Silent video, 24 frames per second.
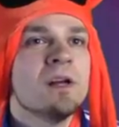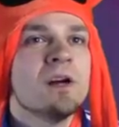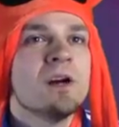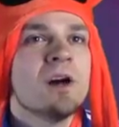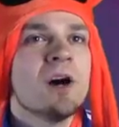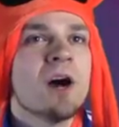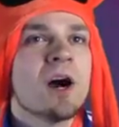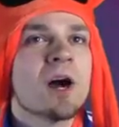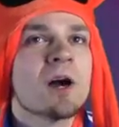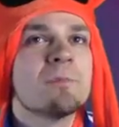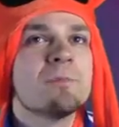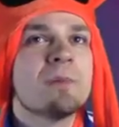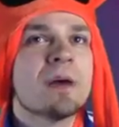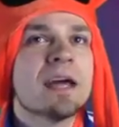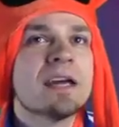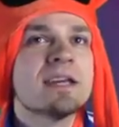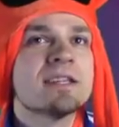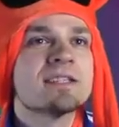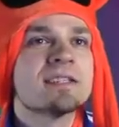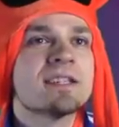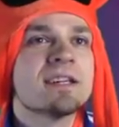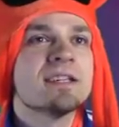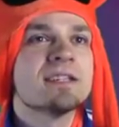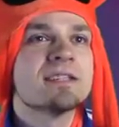our
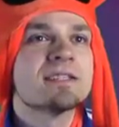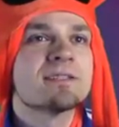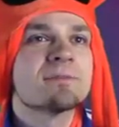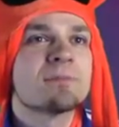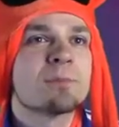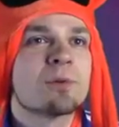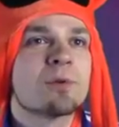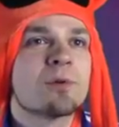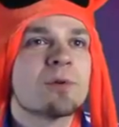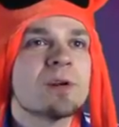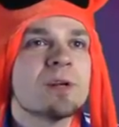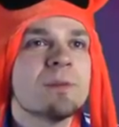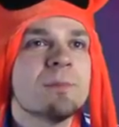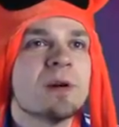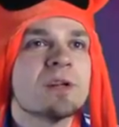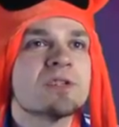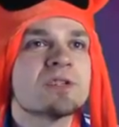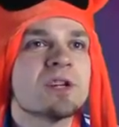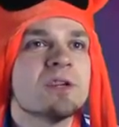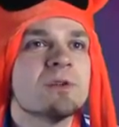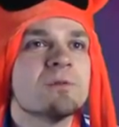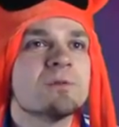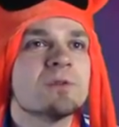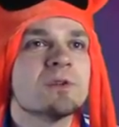base is pretty much
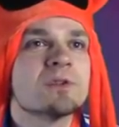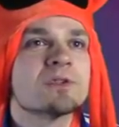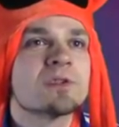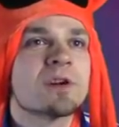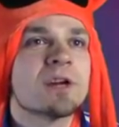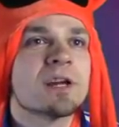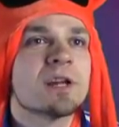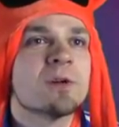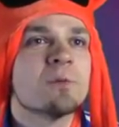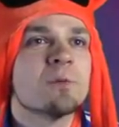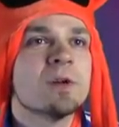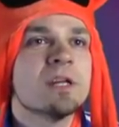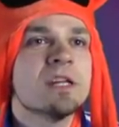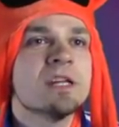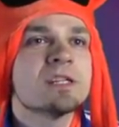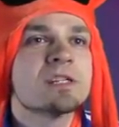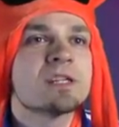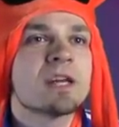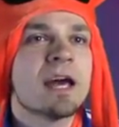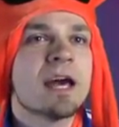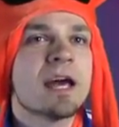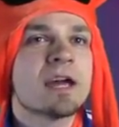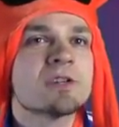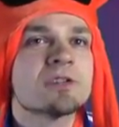infiltrated. We need
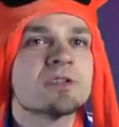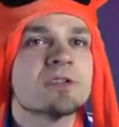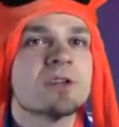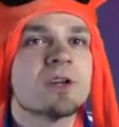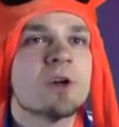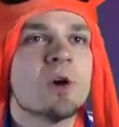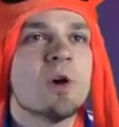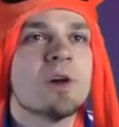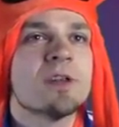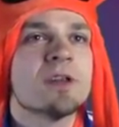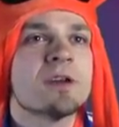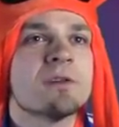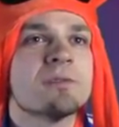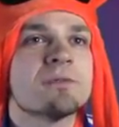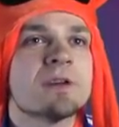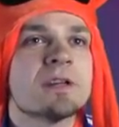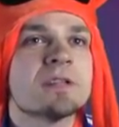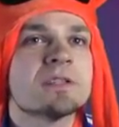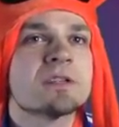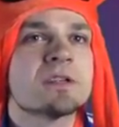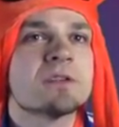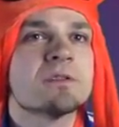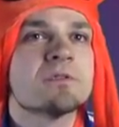to actually go on the offensive,